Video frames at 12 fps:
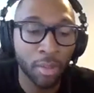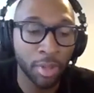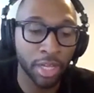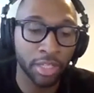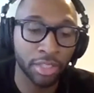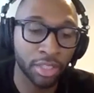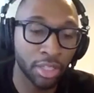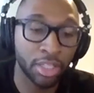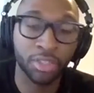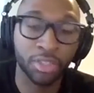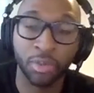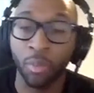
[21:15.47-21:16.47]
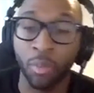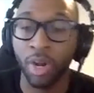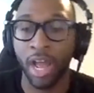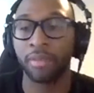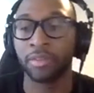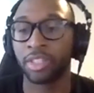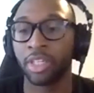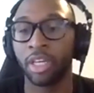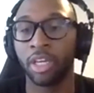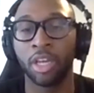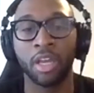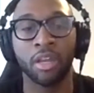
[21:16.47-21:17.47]
Because at least from what I've
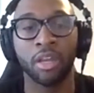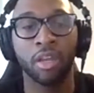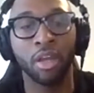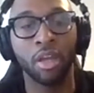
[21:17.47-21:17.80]
seen in